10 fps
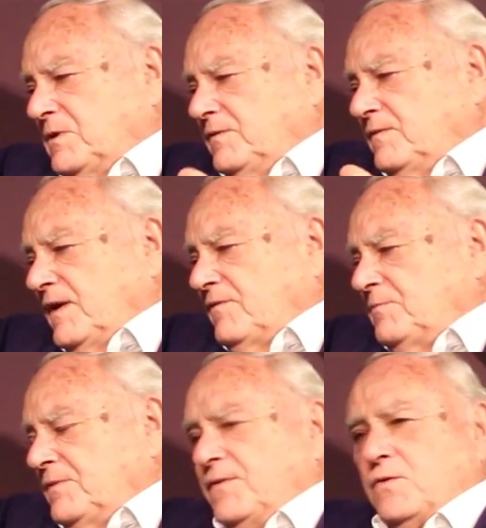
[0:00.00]
But if you've ever
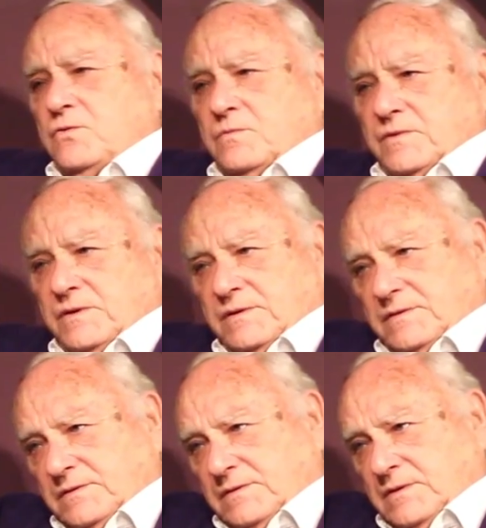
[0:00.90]
performed,
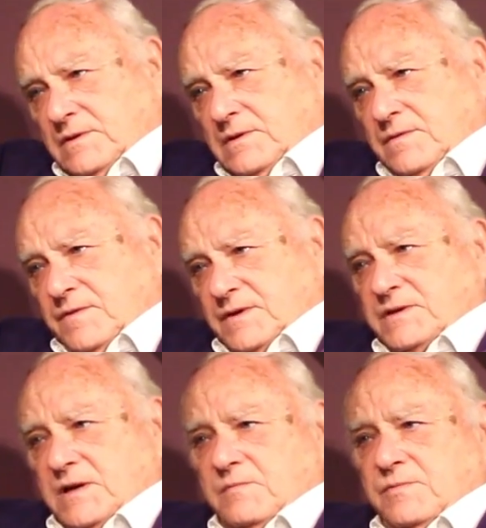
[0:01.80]
for
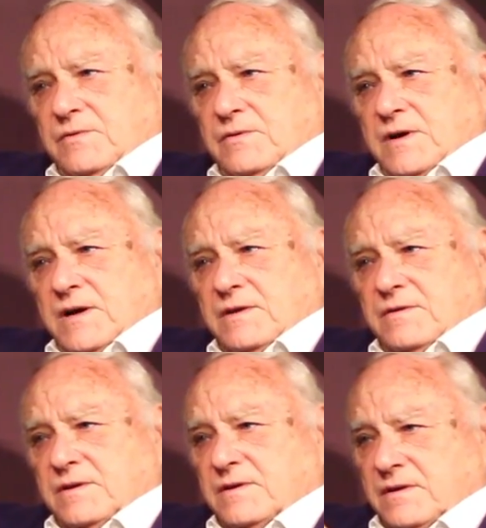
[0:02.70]
example,
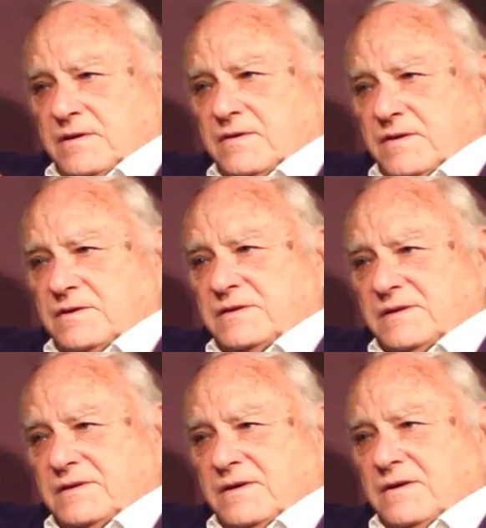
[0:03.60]
either in the
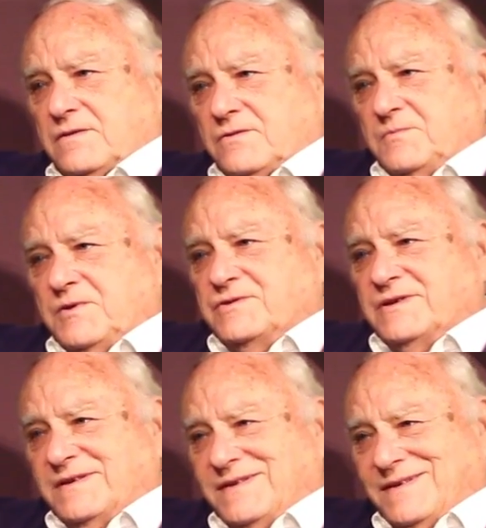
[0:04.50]
theatre or
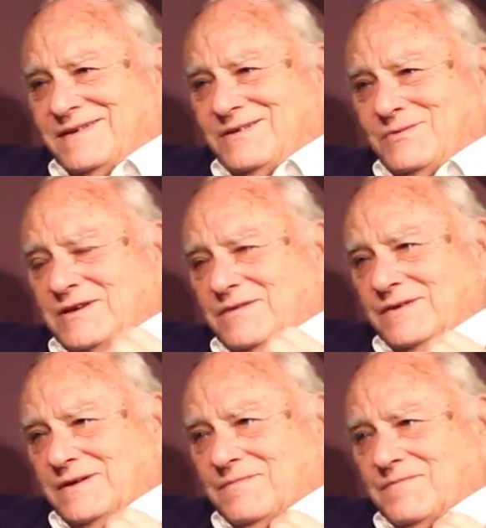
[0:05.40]
musically or
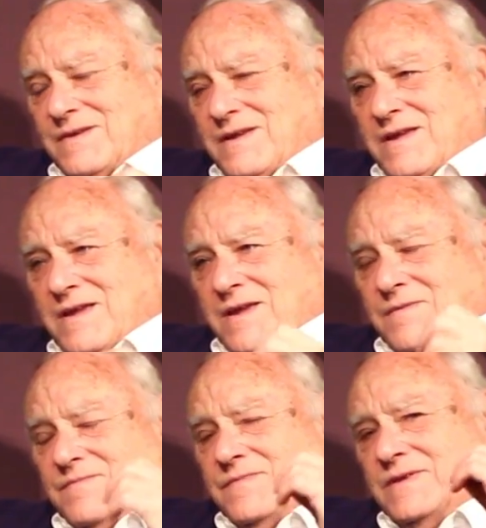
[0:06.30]
whatever,
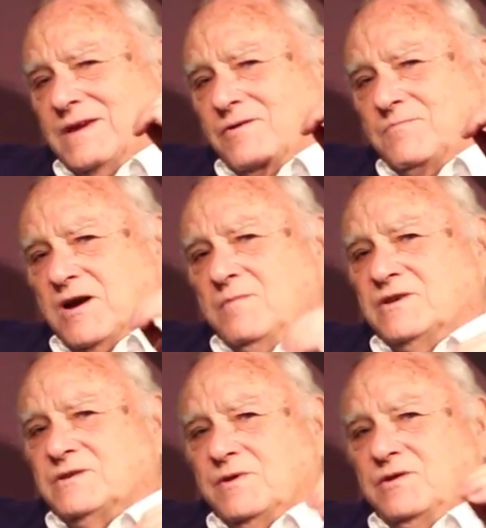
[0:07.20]
there are
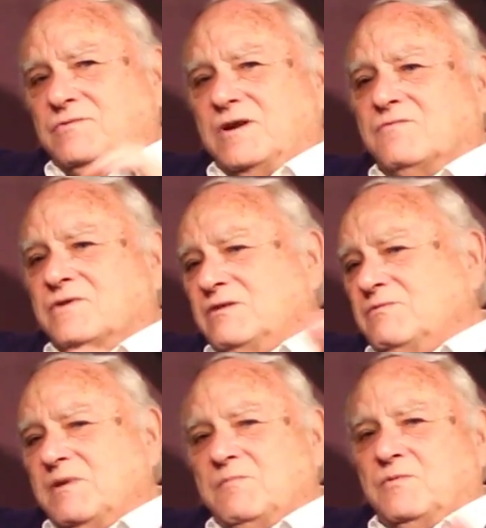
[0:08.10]
moments where you don't really
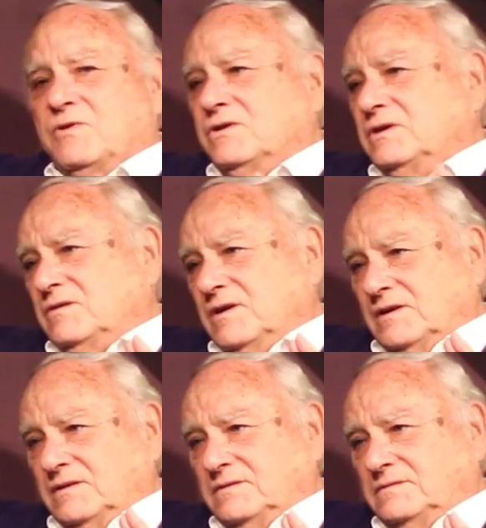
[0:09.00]
remember what you're doing.